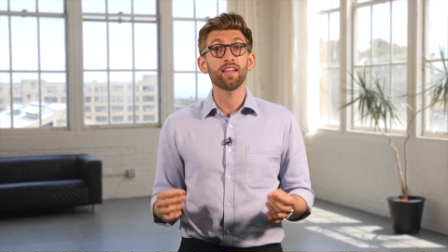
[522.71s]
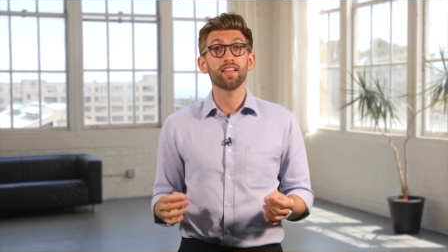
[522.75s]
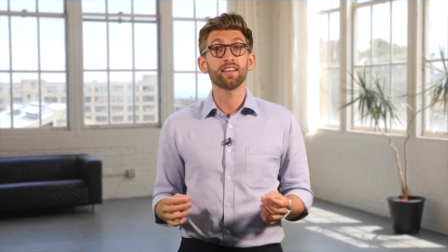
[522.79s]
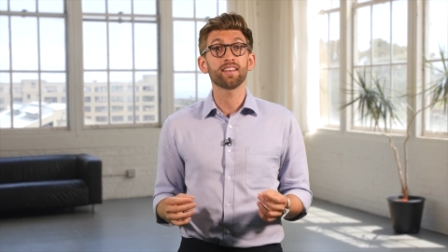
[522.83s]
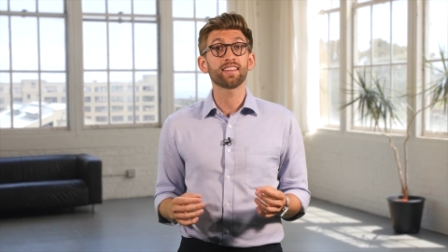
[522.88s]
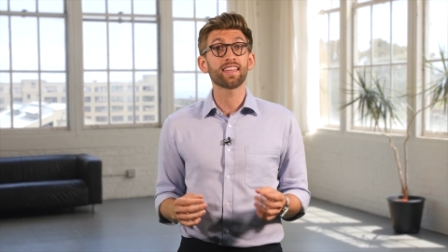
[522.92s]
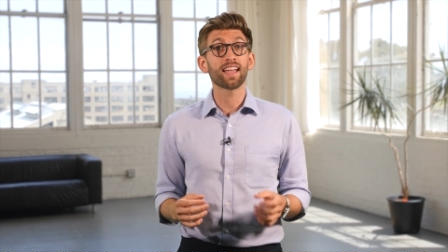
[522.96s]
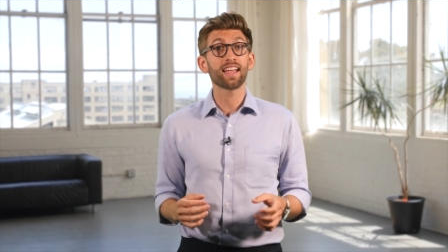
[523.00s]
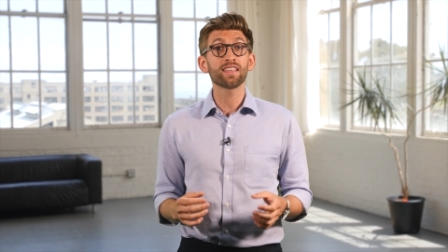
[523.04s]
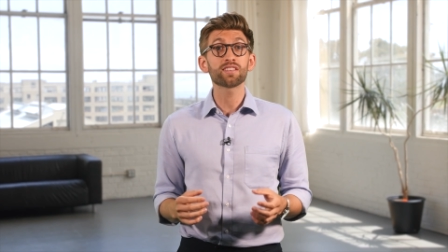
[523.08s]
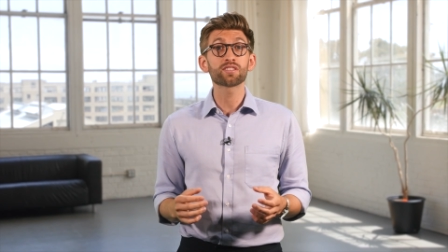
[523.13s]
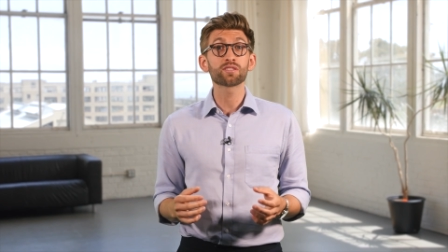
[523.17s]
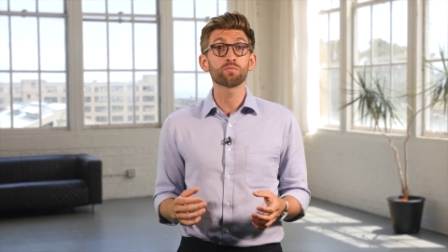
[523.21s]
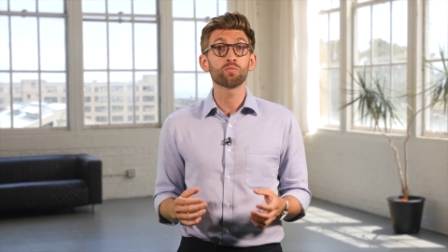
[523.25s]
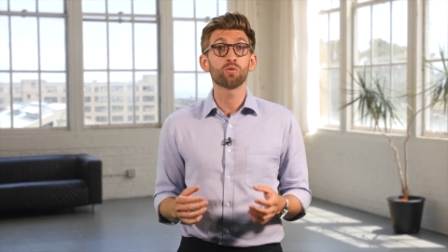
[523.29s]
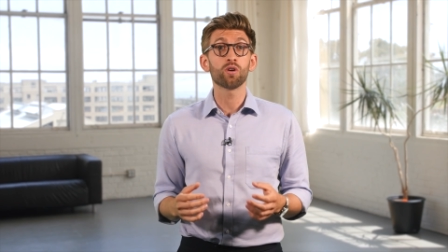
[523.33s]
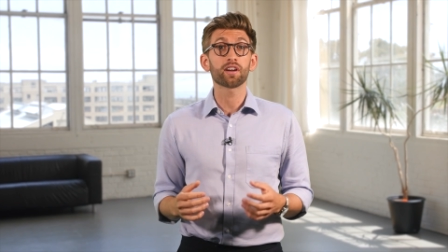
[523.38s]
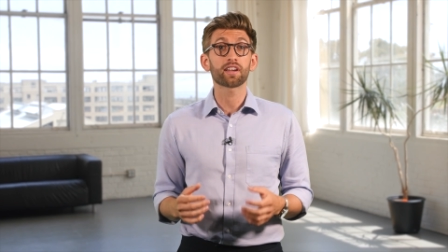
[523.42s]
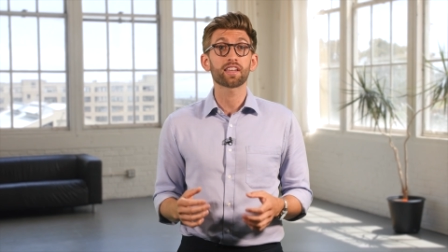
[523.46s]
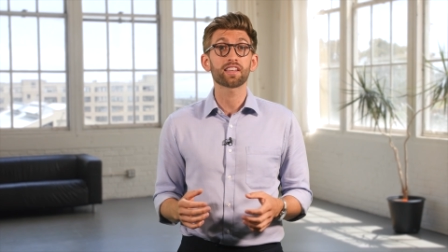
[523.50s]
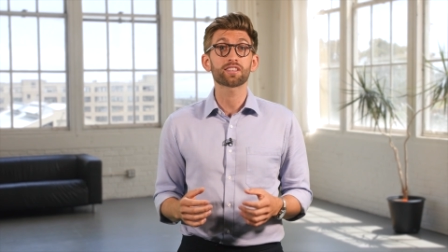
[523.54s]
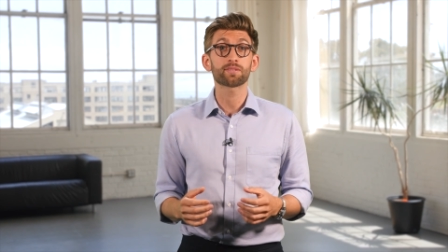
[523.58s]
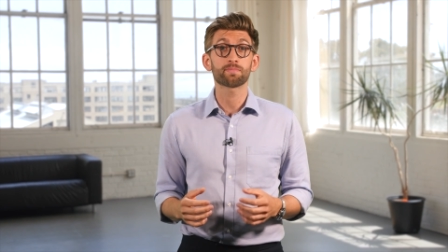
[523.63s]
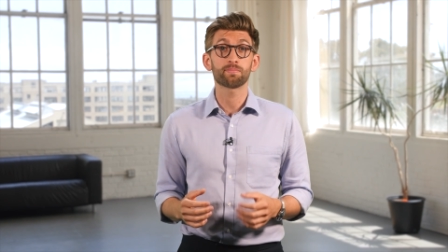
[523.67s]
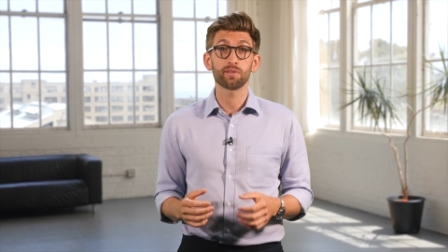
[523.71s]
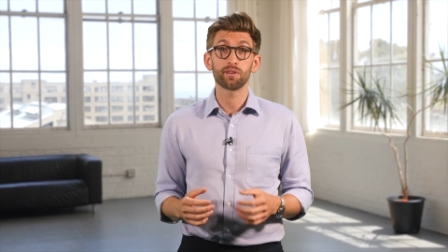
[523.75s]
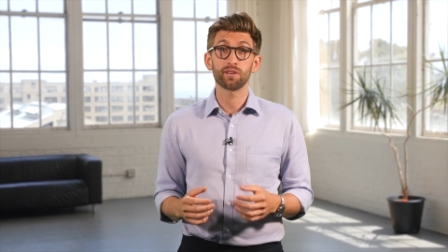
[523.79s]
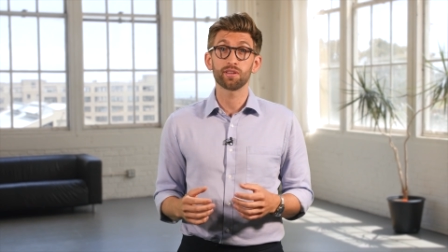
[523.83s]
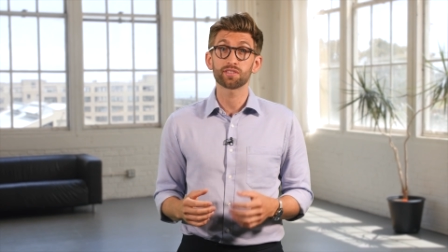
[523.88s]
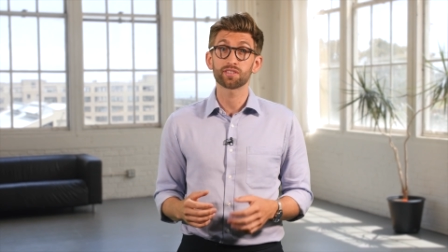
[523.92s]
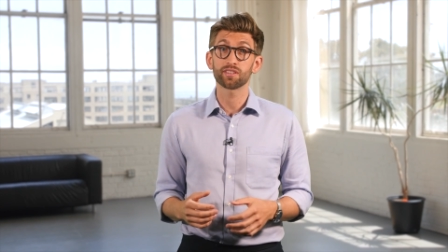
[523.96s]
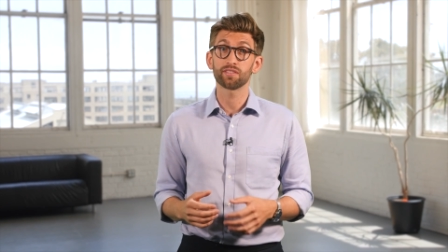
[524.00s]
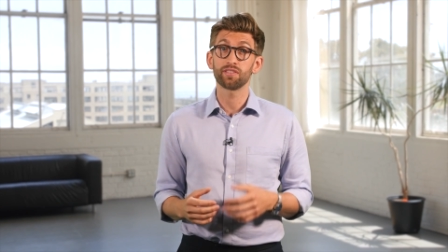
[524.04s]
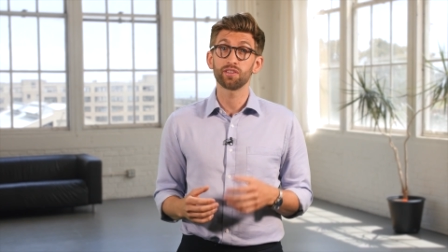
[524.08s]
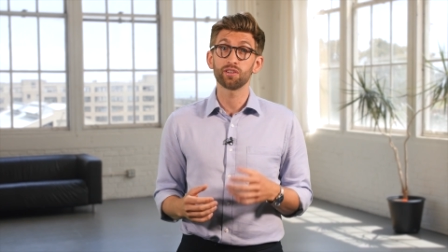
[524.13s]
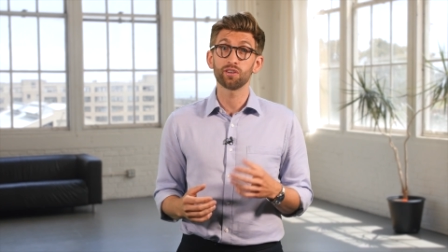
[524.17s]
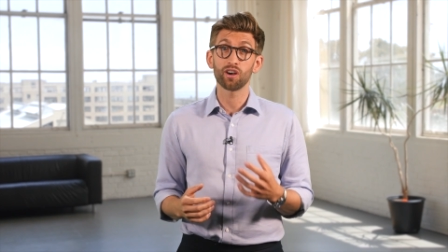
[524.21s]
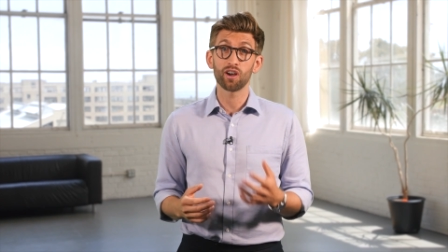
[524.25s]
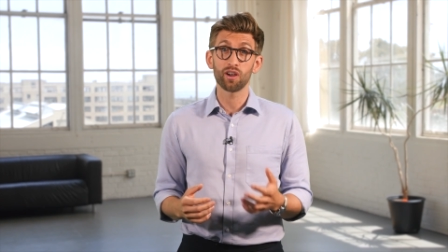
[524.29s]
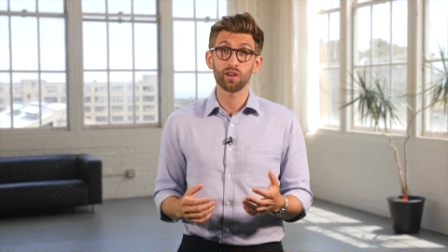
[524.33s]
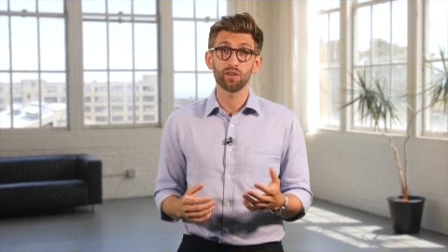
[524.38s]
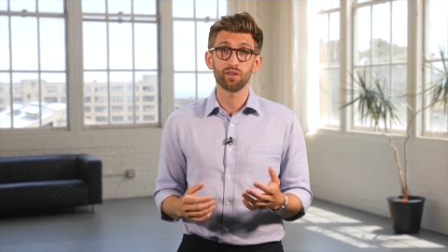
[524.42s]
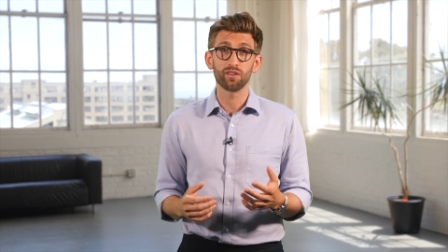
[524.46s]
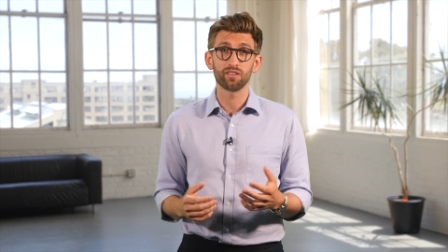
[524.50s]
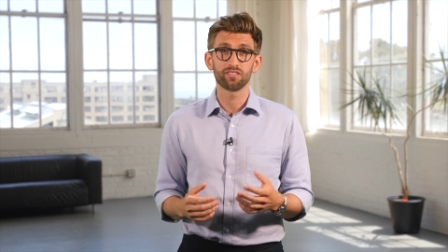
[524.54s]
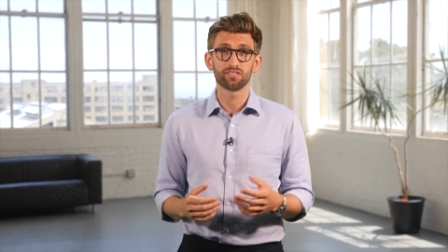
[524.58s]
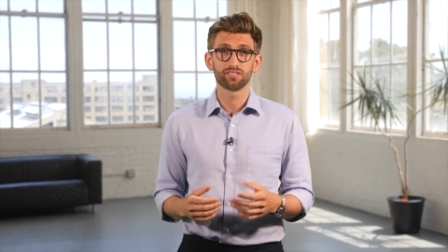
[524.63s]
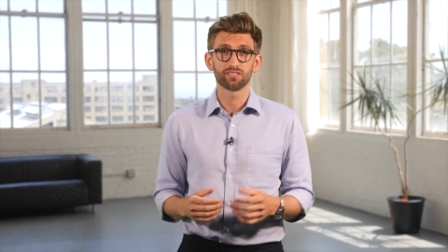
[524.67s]
and gain some work experience of your
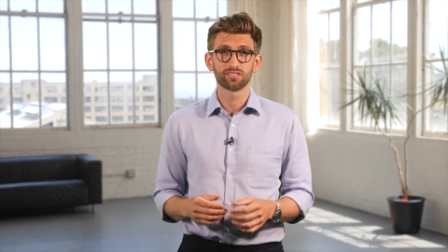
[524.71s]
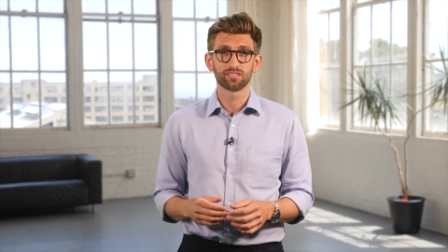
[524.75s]
own.